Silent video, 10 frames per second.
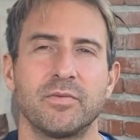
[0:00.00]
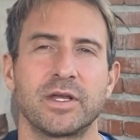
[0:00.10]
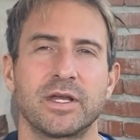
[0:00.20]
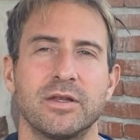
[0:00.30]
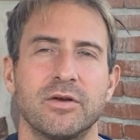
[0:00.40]
We
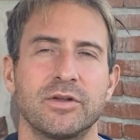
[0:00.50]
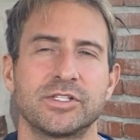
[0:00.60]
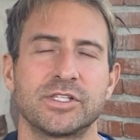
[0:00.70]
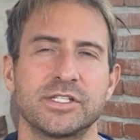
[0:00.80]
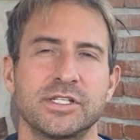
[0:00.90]
can
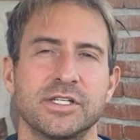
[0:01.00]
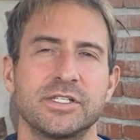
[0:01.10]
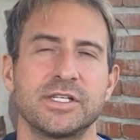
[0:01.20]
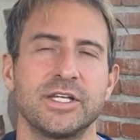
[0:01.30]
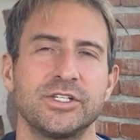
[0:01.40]
notice the
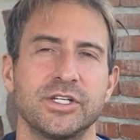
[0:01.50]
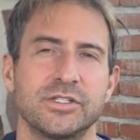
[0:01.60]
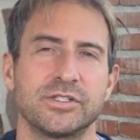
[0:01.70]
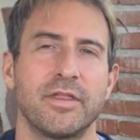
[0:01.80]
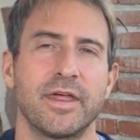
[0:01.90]

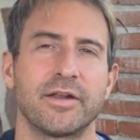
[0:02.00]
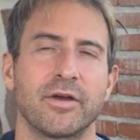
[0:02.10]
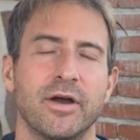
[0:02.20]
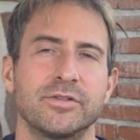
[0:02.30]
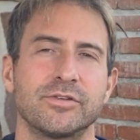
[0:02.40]
sensations that are
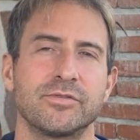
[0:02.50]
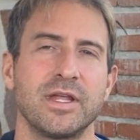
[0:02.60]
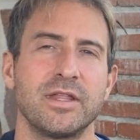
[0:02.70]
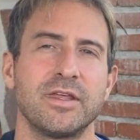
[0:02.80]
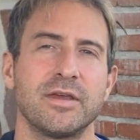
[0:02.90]

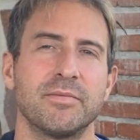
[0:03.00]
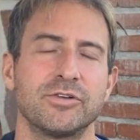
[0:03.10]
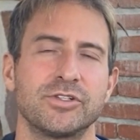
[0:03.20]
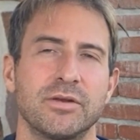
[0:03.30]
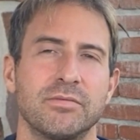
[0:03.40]
underneath the
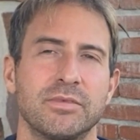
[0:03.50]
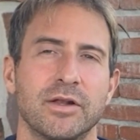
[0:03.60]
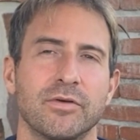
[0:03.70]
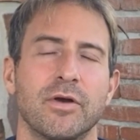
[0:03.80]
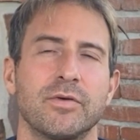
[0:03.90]
emotion that
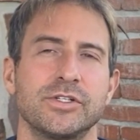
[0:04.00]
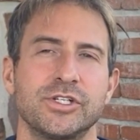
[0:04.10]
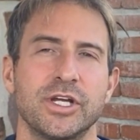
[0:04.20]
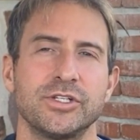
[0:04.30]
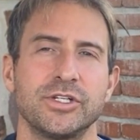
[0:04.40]
are always
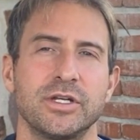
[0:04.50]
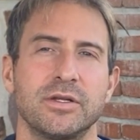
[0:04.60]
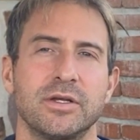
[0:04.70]
changing.